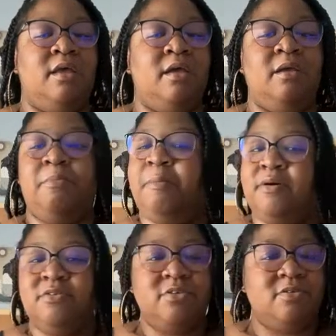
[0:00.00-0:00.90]

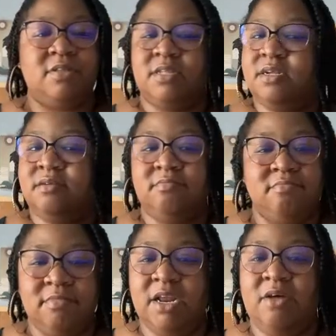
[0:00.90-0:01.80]
Proposals,
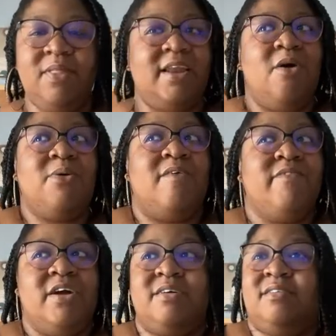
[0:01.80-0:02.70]
they don't
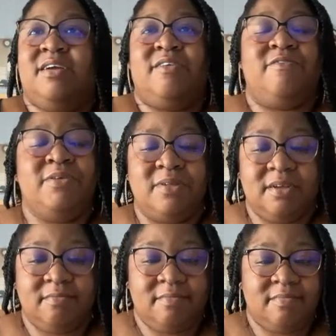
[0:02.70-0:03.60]
convert because they're confusing,
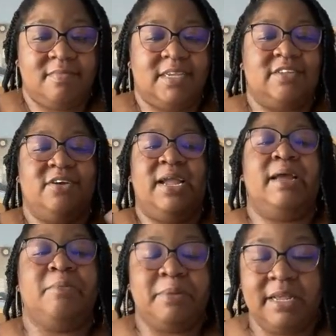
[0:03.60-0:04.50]
because they're
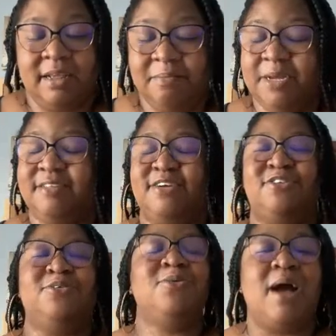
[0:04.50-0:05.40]
incomplete, because they're
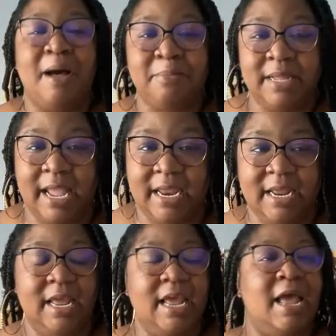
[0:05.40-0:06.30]
too complicated,
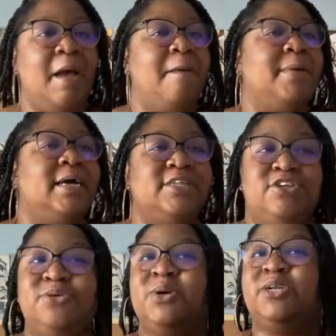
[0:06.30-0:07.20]
because
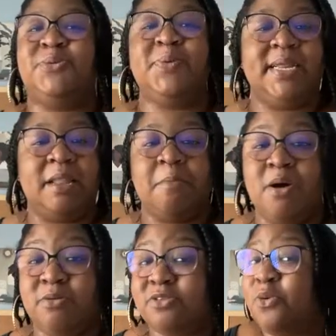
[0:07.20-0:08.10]
you are doing the
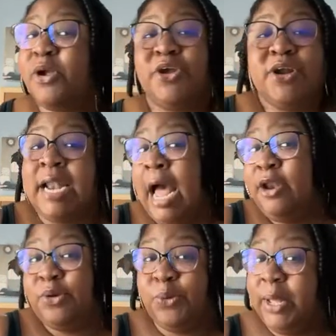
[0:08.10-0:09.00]
most or you're not
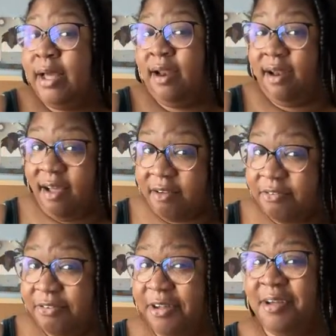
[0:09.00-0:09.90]
doing
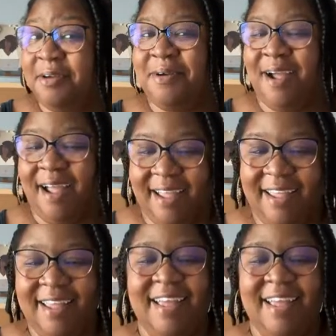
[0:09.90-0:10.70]
enough, right?